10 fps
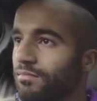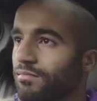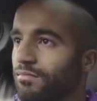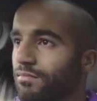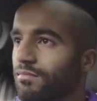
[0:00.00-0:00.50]

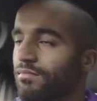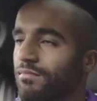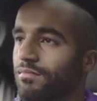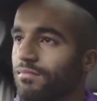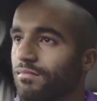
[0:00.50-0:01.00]

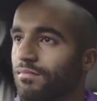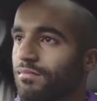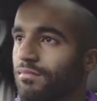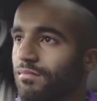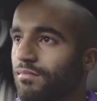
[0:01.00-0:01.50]

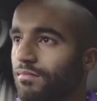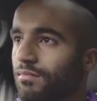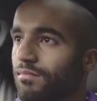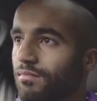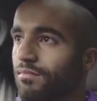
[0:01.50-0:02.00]

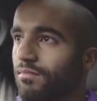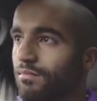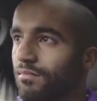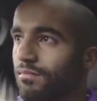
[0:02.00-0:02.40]
This person isn't speaking.